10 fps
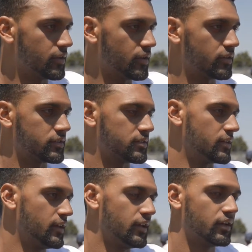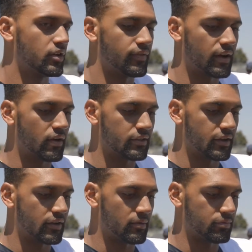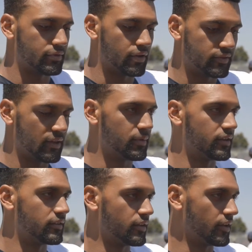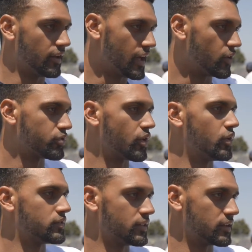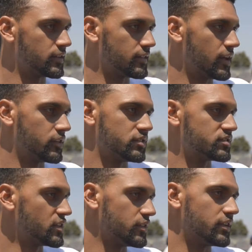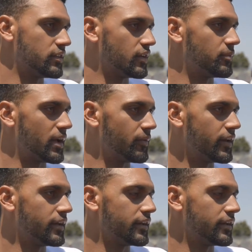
You know, if I go out there and I'm, you know, timid and late on throws and things like that, it'll just show that, you know, I'm not ready,